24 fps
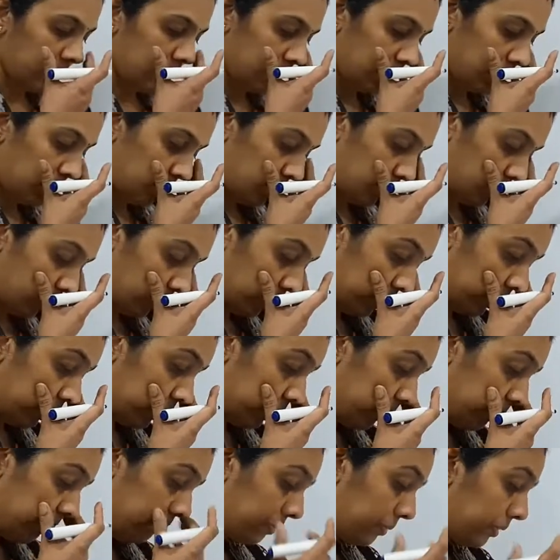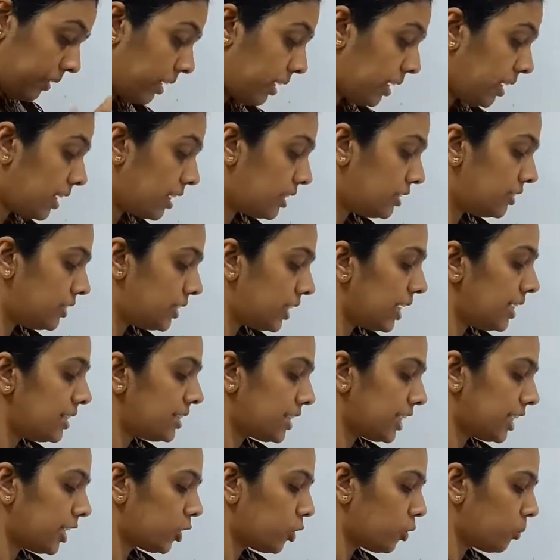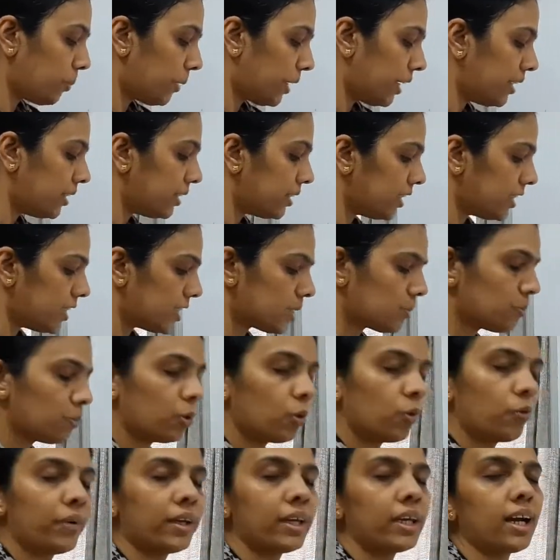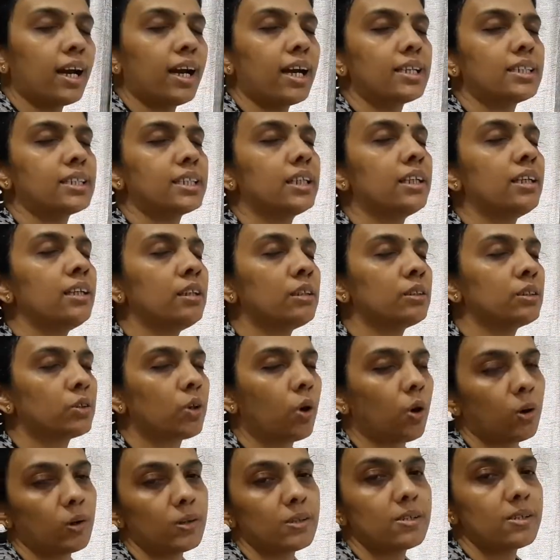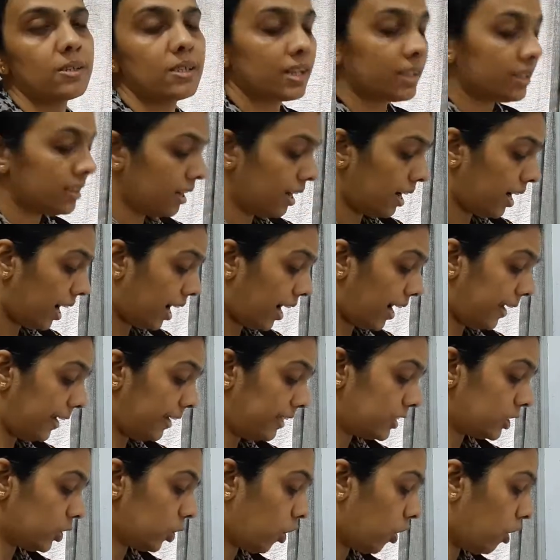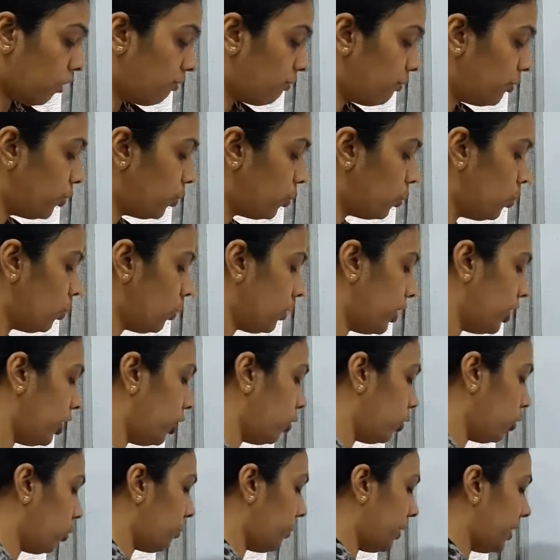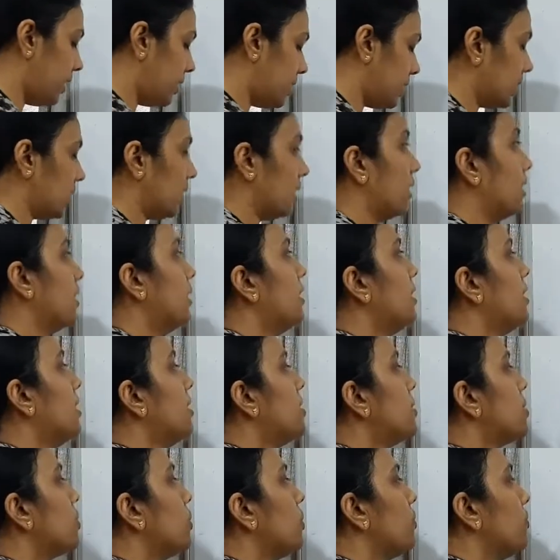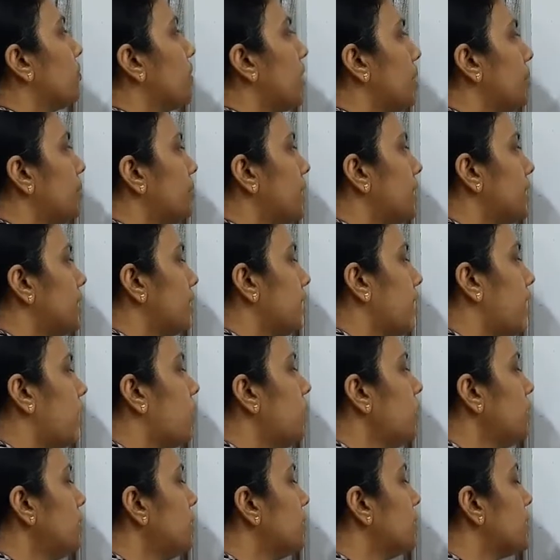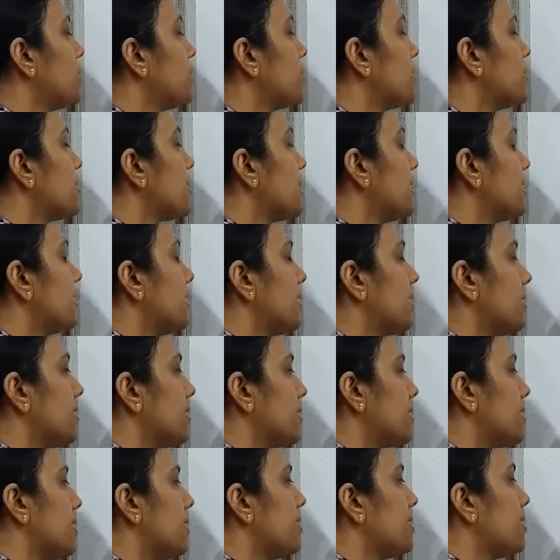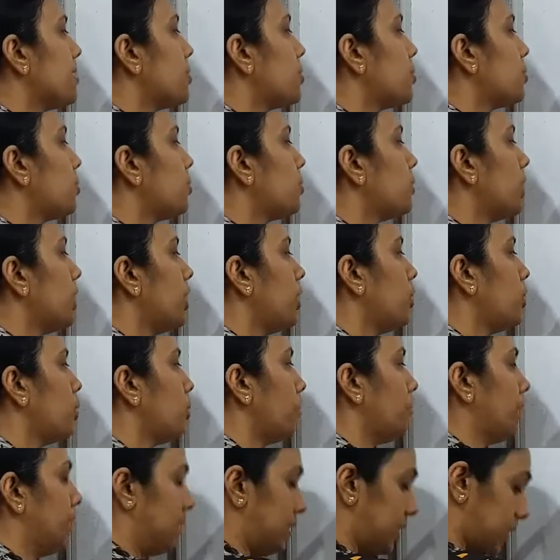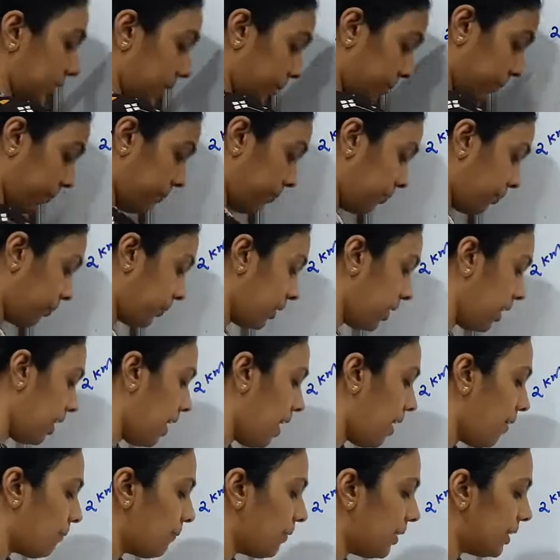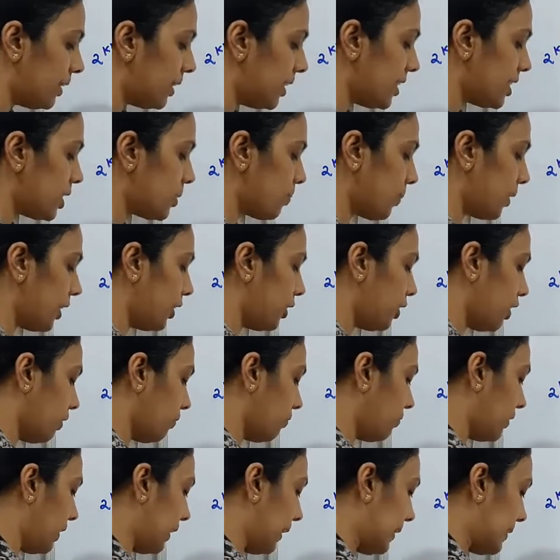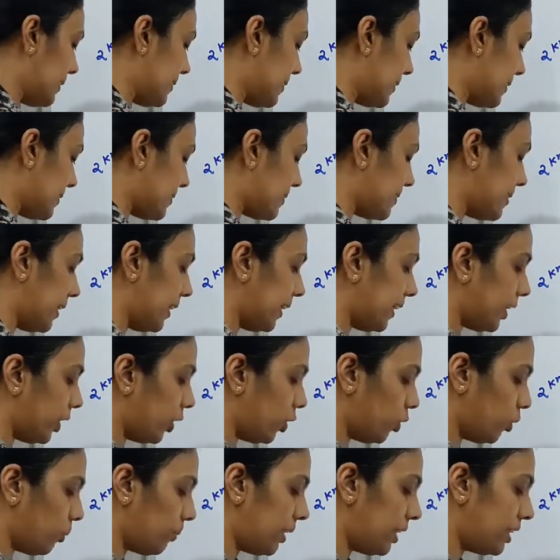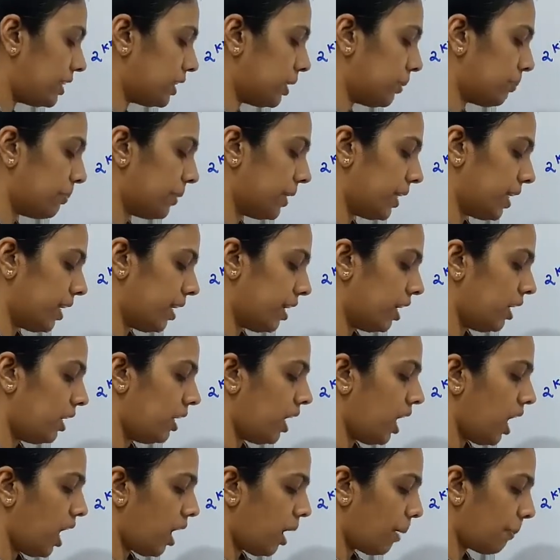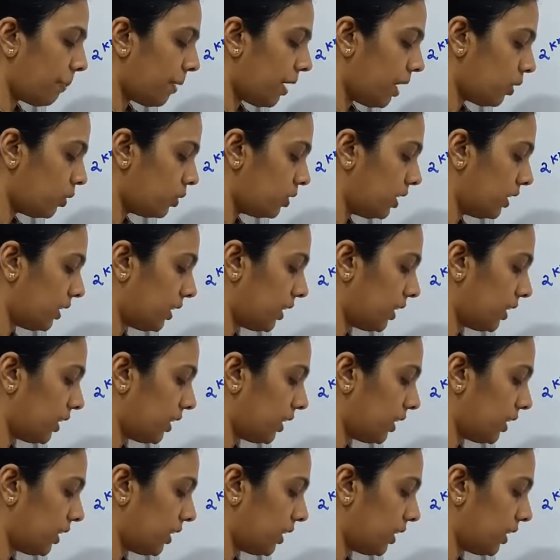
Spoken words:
So here a jet aeroplane is moving at a constant height of 2 km. So from the ground this is at a distance 2 km. With a speed of 360 km per hour above the